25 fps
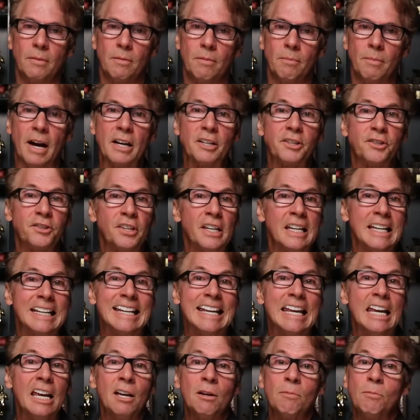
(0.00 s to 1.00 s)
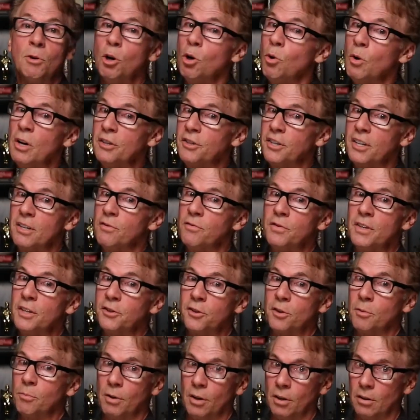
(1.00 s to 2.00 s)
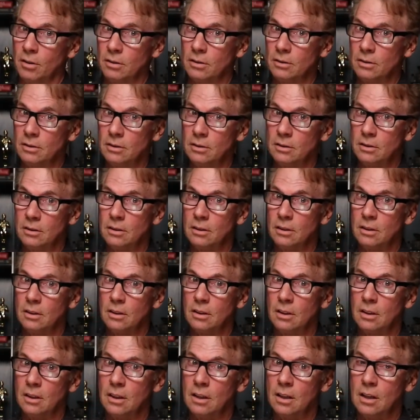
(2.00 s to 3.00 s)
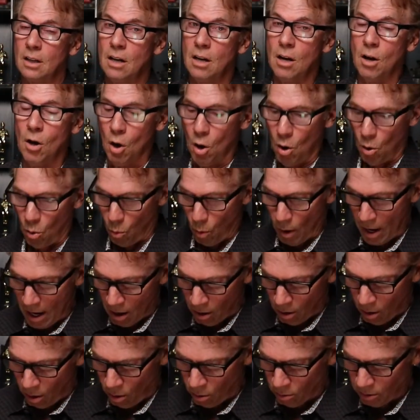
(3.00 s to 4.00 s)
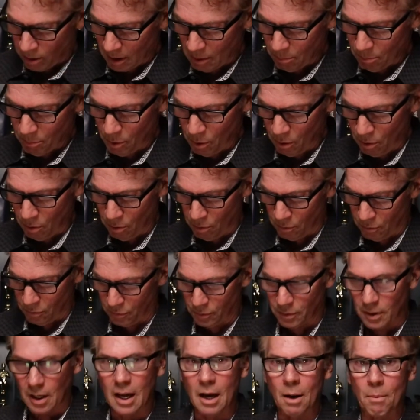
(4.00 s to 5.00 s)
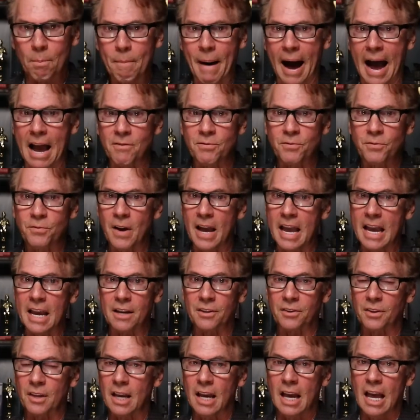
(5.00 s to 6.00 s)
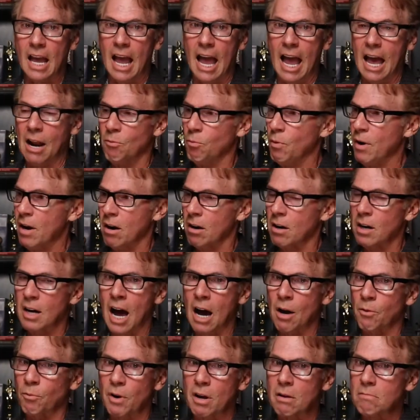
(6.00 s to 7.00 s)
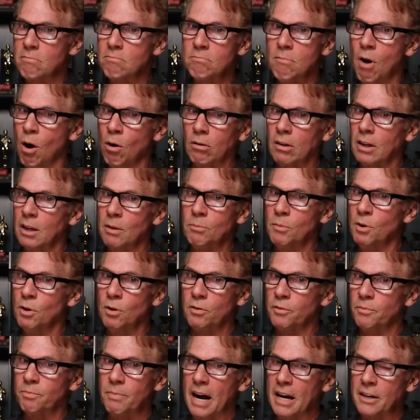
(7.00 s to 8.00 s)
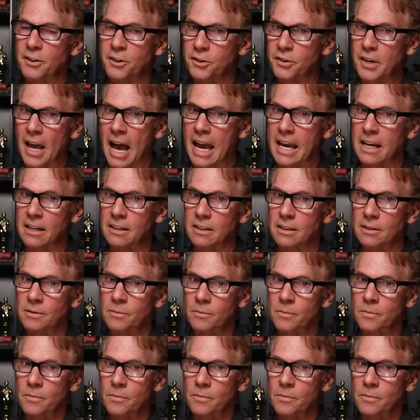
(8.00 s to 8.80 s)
by seeing Him who is invisible. We are only moved by faith, and we are not remotely moved by sight.